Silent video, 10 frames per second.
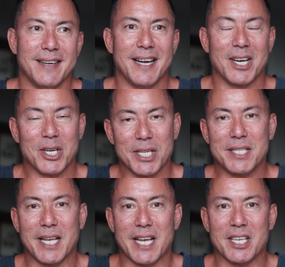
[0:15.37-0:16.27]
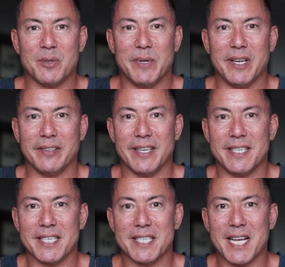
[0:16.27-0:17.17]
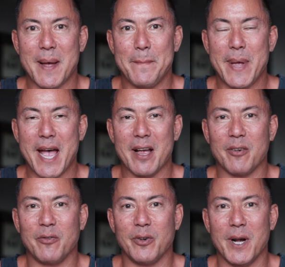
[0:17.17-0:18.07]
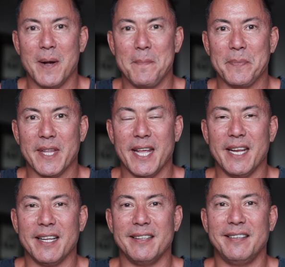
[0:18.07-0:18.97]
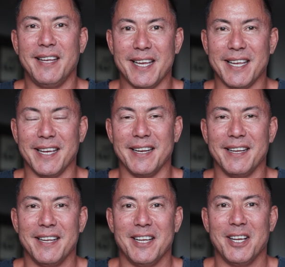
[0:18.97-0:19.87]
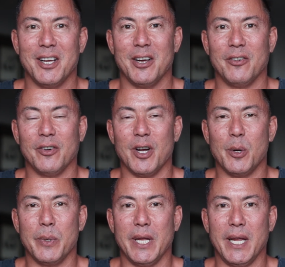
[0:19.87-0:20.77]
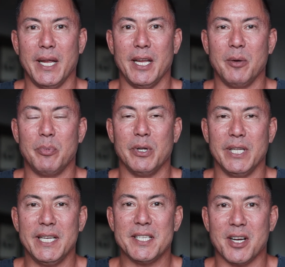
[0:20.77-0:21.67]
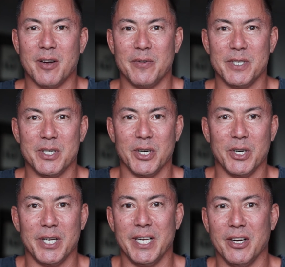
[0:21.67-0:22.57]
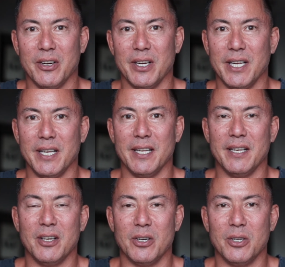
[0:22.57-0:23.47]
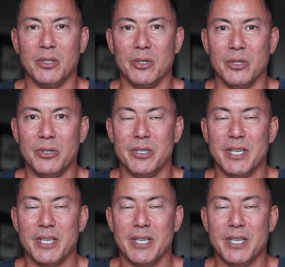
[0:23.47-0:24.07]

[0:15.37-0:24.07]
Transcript: a good test because I just got back from getting a ticket from a police officer here in Honolulu,